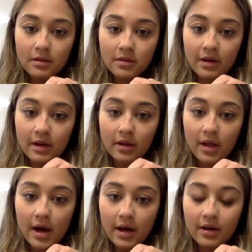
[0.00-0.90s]
3
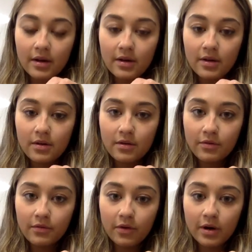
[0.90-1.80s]
o'clock,
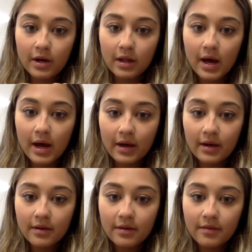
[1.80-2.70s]
4 o'clock,
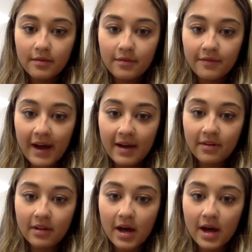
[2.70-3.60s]
5
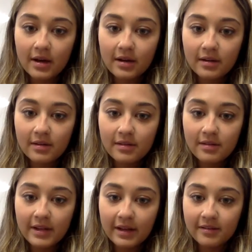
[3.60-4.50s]
o'clock,
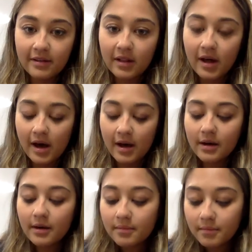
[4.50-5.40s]
6 o'clock,